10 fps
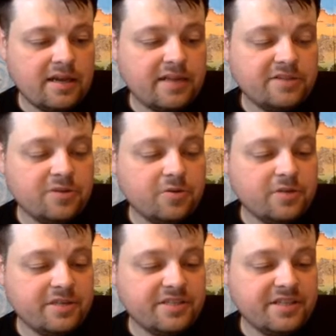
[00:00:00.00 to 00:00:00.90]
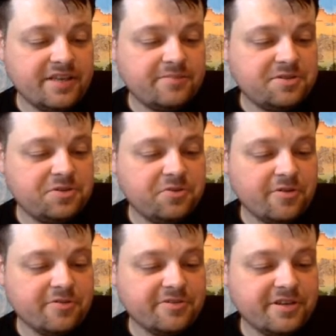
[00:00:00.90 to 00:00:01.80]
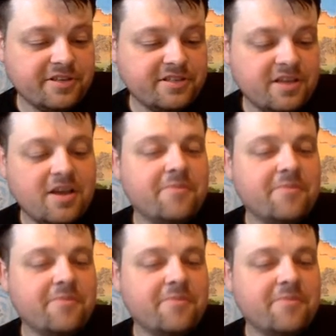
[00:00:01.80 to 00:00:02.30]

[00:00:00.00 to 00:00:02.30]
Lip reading: totally skipped two other things.